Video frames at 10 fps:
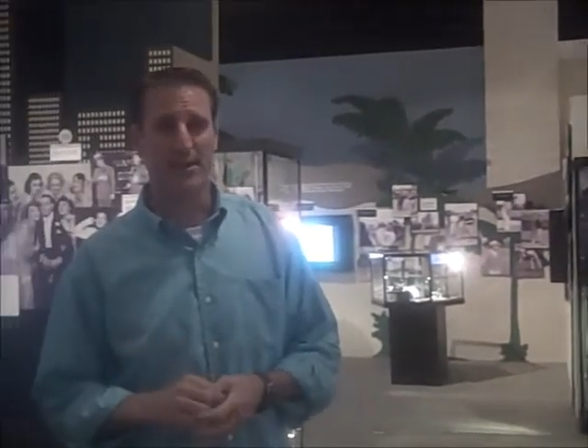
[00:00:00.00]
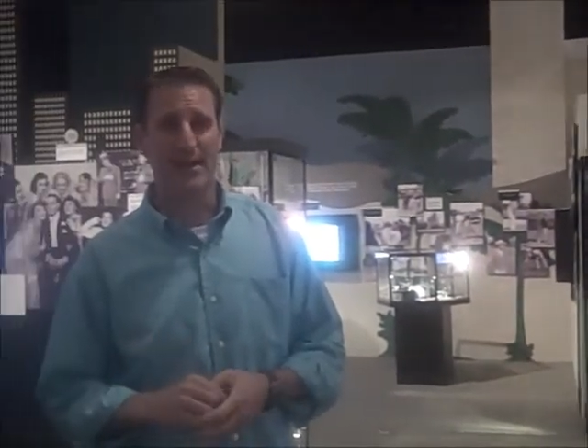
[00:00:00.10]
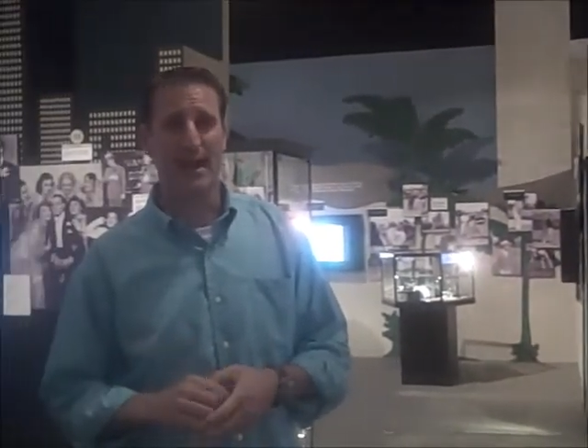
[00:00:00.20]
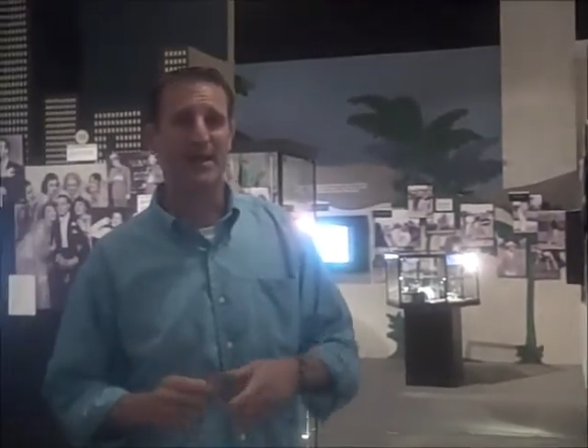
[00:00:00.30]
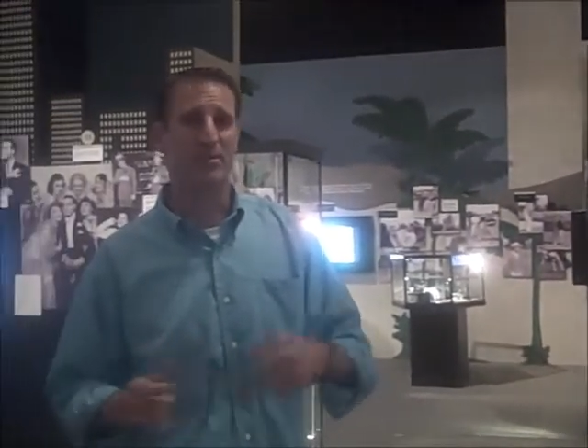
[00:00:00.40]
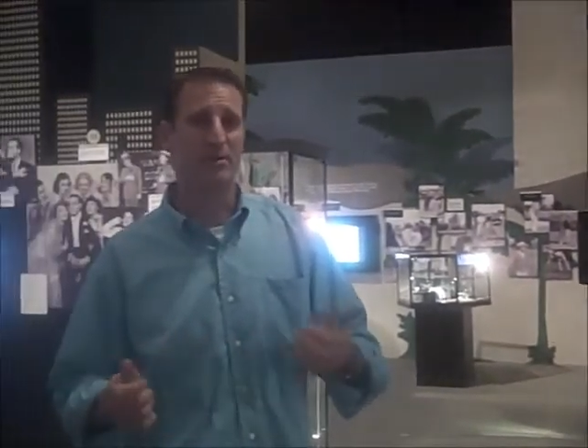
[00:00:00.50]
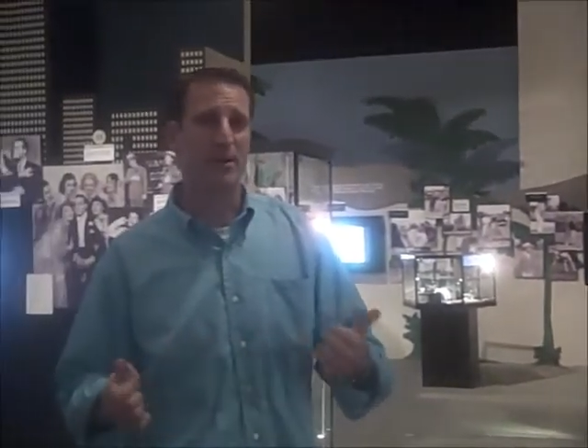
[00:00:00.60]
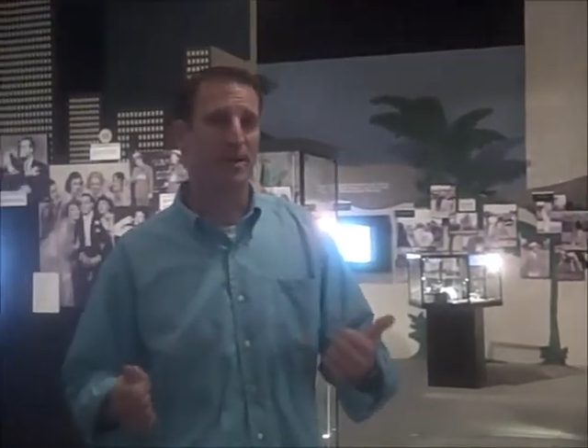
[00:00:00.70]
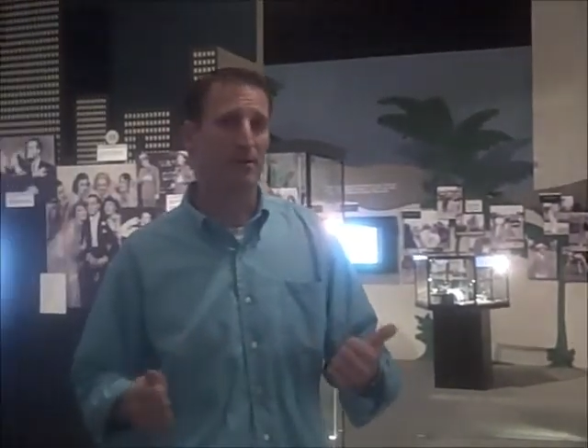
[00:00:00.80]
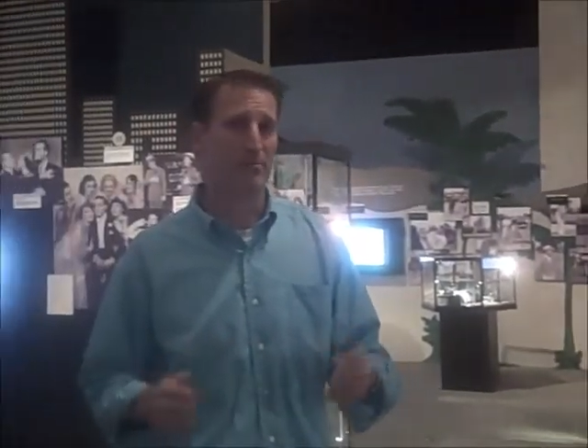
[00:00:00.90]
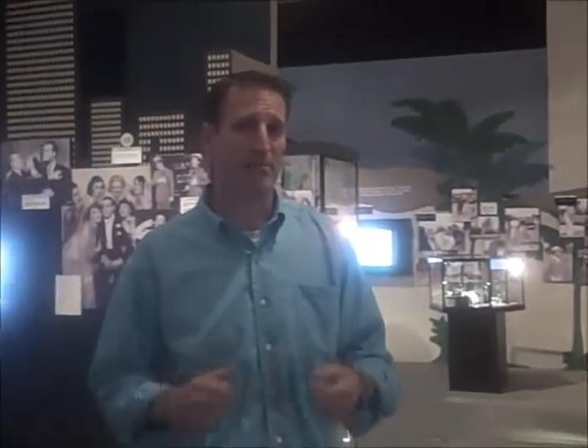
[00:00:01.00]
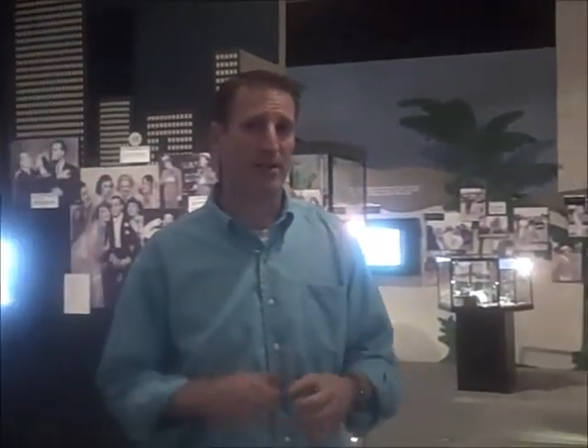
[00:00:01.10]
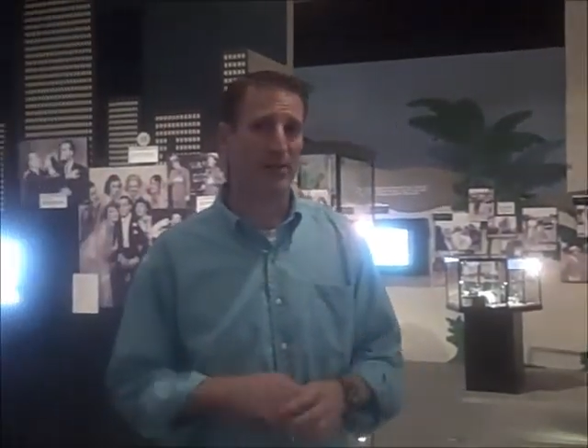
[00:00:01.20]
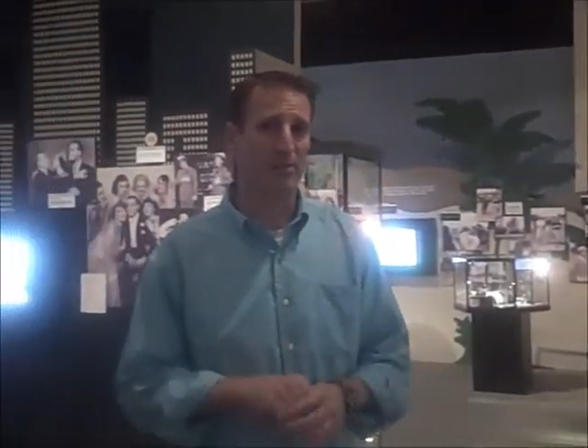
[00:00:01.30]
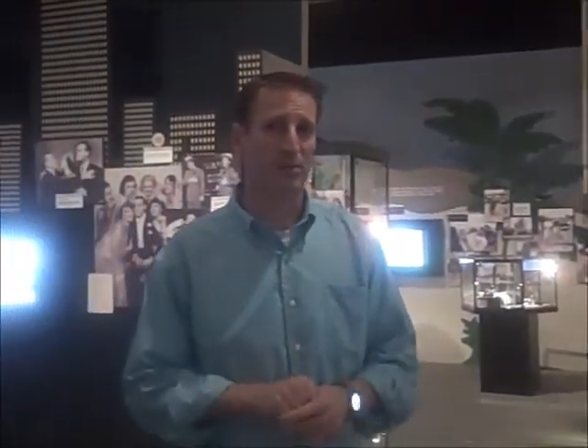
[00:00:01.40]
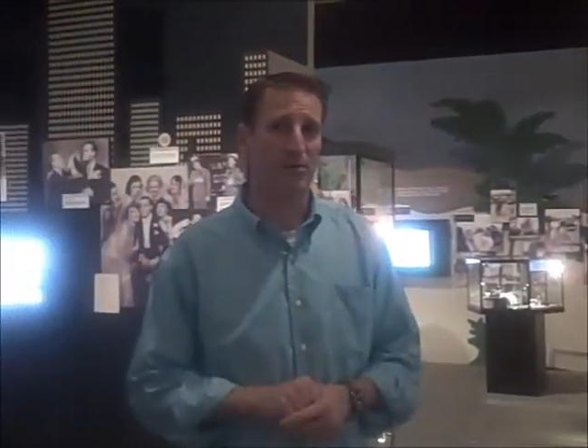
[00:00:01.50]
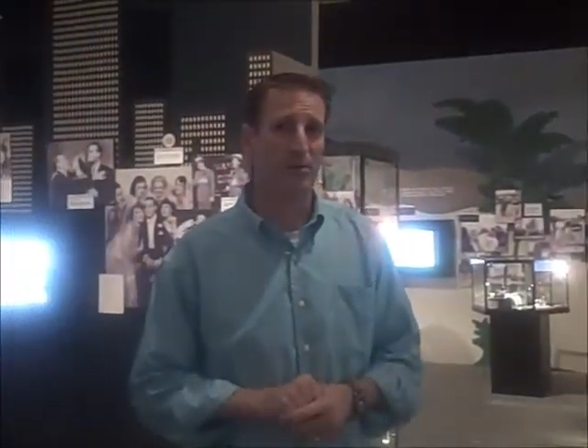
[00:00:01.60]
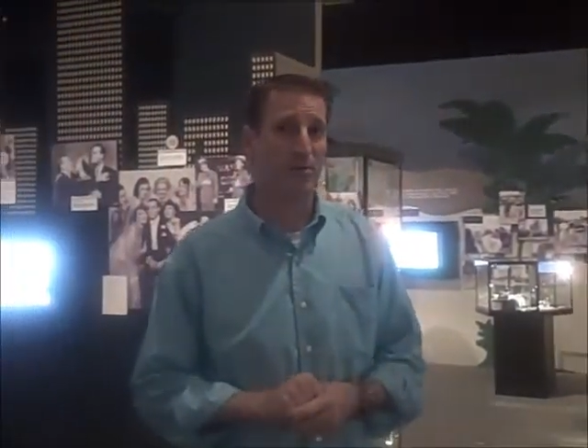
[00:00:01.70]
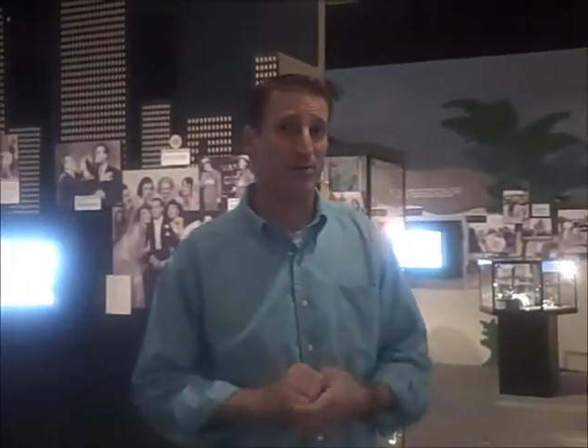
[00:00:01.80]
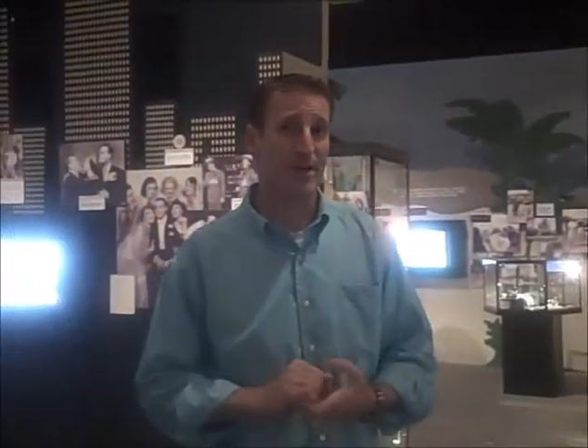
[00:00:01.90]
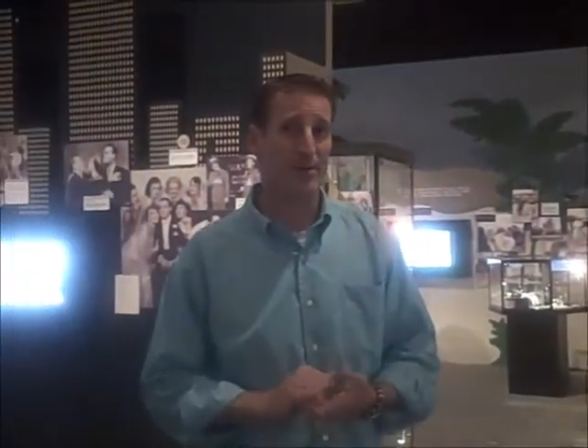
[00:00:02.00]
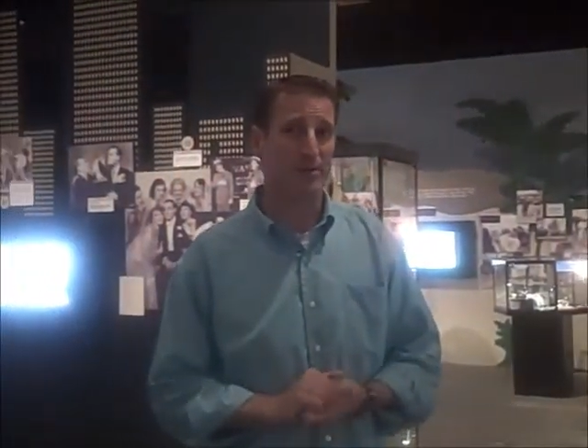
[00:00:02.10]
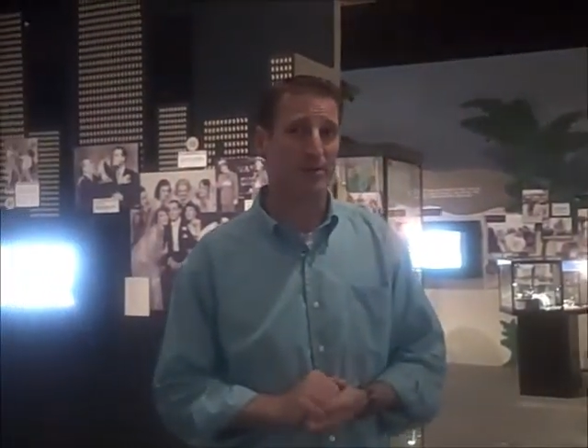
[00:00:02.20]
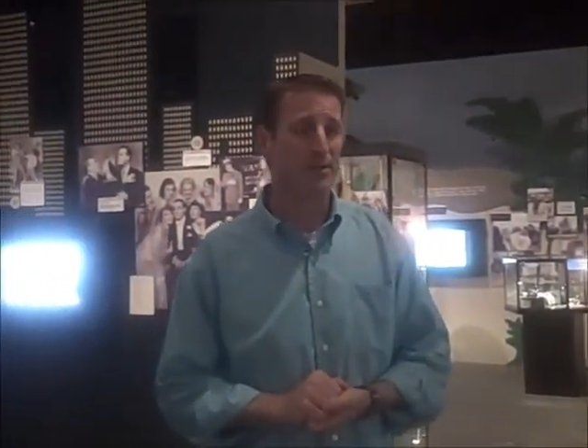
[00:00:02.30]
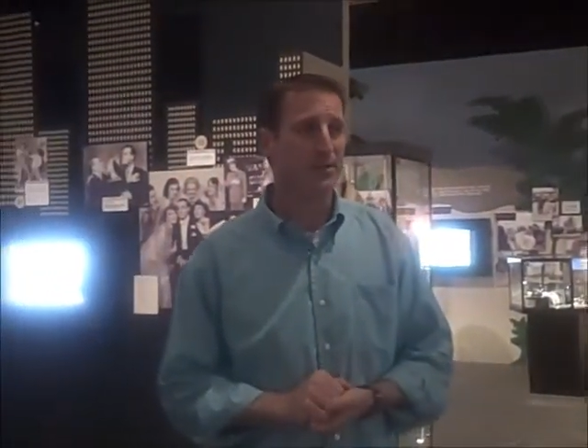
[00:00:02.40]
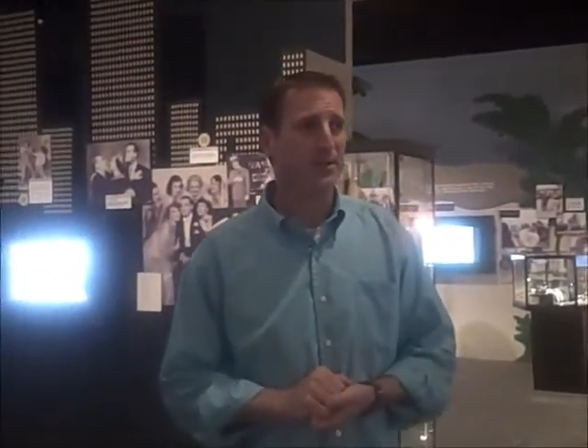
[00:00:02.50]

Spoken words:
he'd actually made the Guinness Book of World Records.